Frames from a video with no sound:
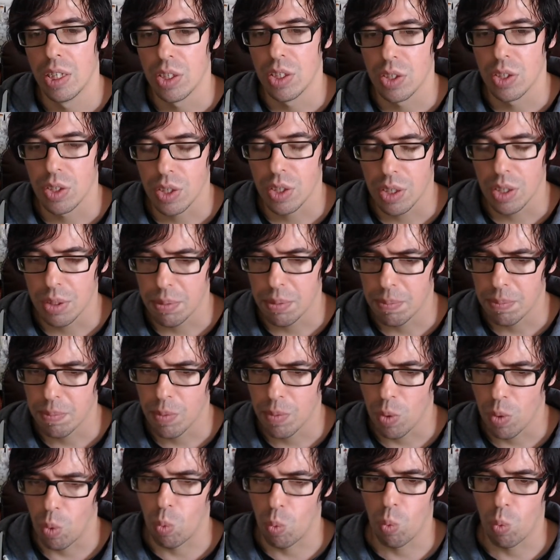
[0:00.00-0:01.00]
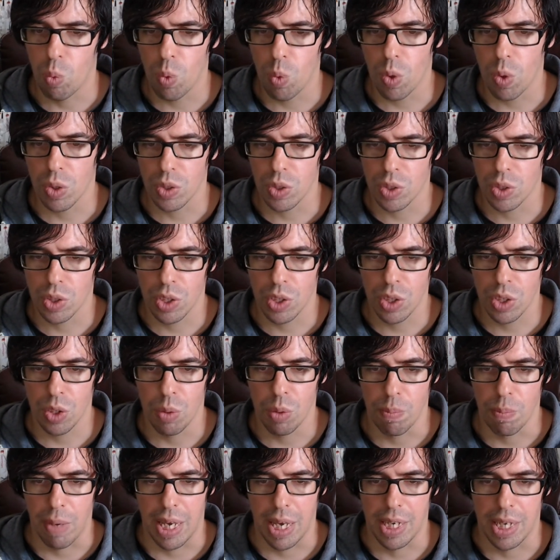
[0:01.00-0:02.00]
So what do you
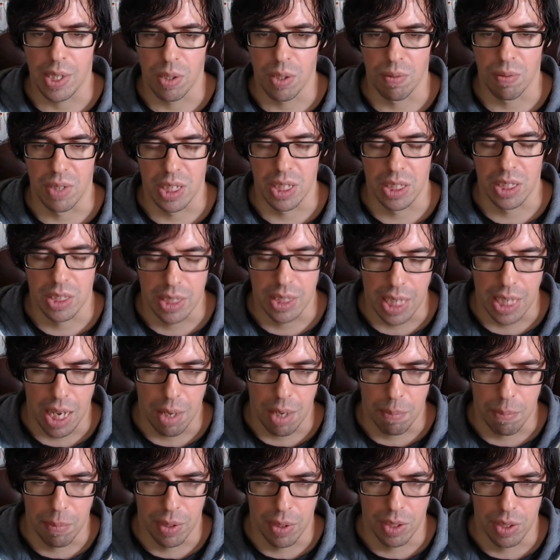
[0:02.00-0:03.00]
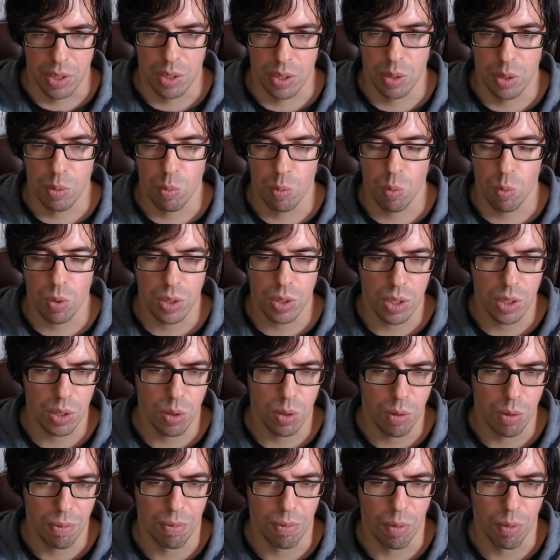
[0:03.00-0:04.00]
make of this statement? What are
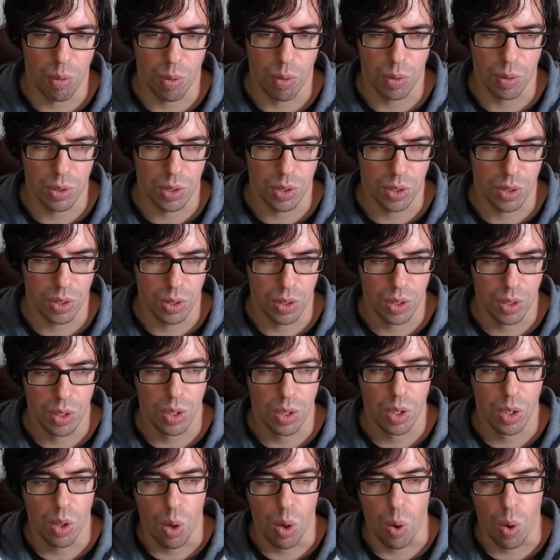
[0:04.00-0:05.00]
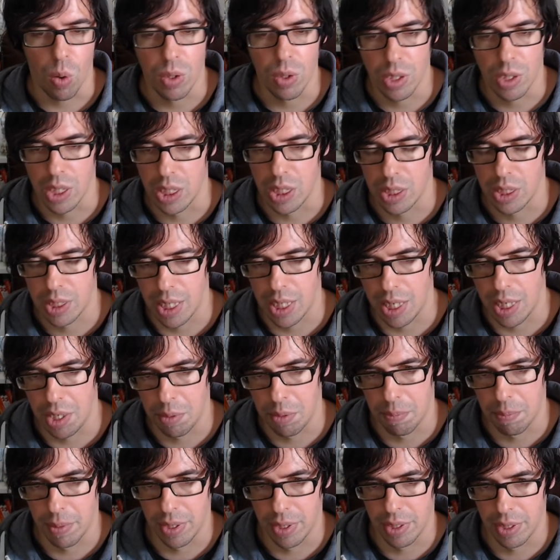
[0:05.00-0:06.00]
your thoughts on this
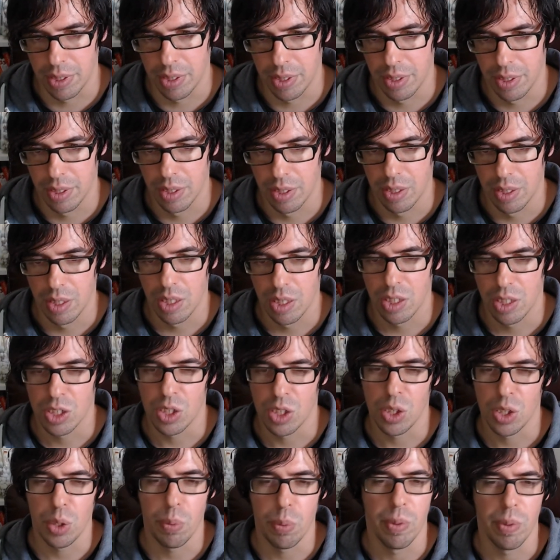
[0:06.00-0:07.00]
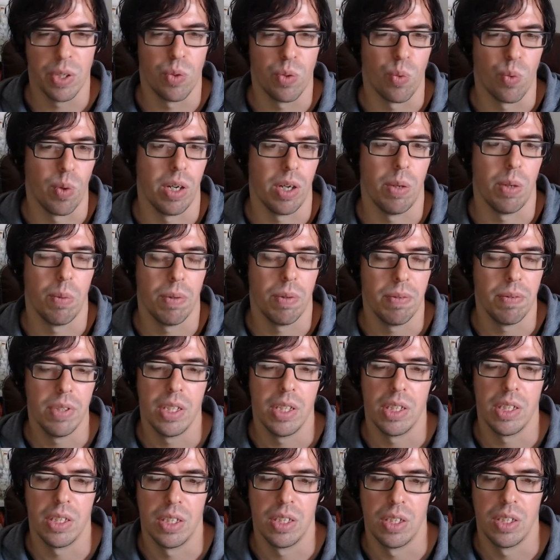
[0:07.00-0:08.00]
statement? Do you agree with
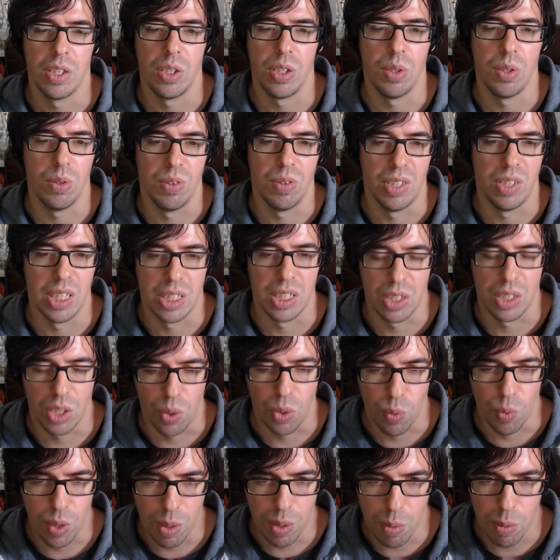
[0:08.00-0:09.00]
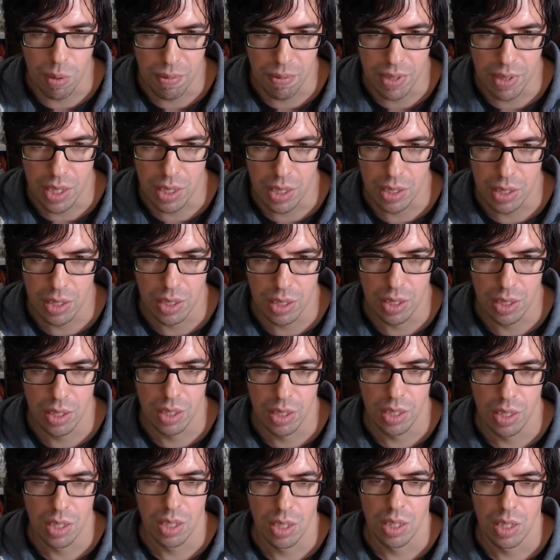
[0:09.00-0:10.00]
it? Do you disagree with it?
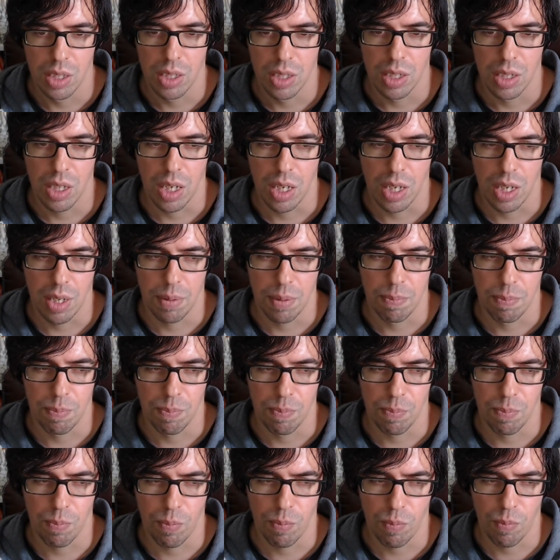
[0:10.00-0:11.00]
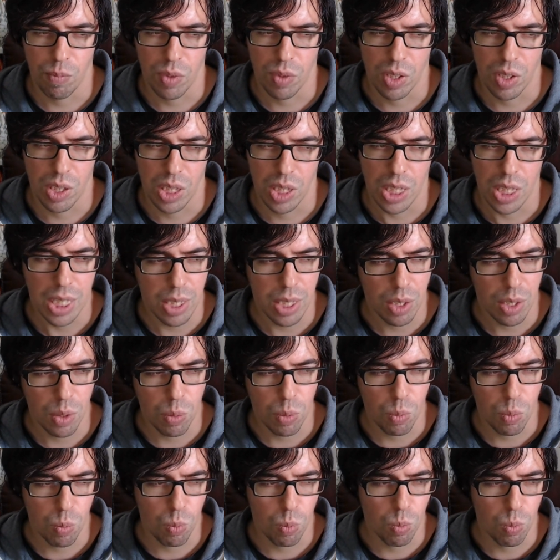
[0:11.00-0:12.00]

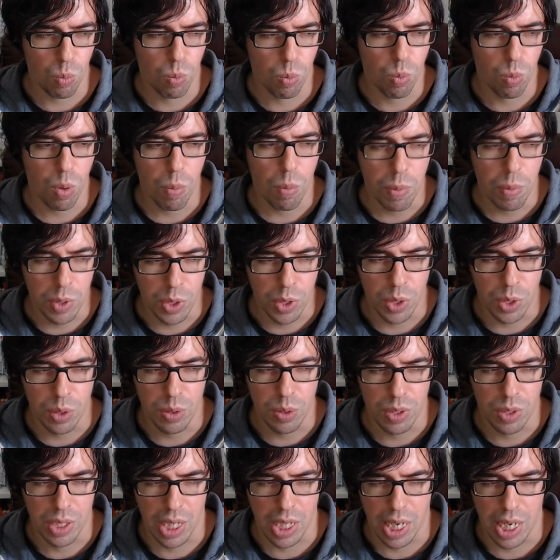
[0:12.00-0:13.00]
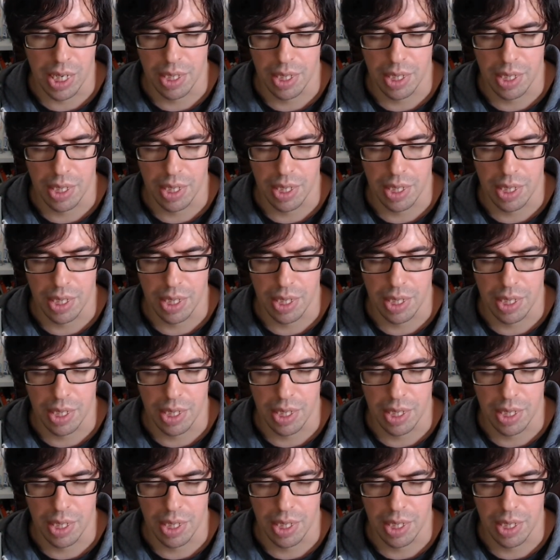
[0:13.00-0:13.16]
What would you say?